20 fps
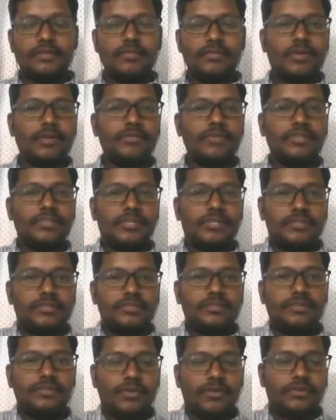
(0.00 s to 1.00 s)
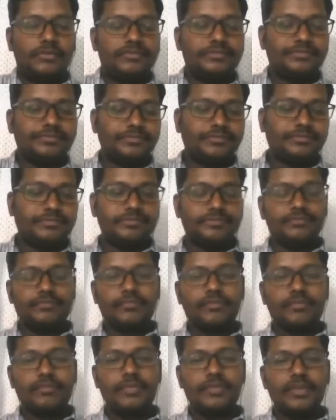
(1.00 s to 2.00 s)
Okay, when there is no
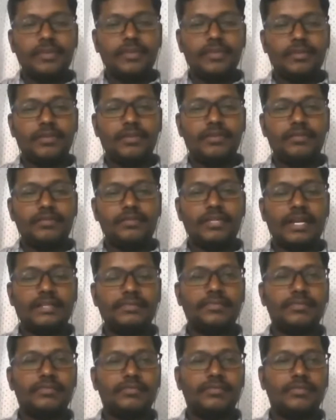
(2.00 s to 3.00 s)
chances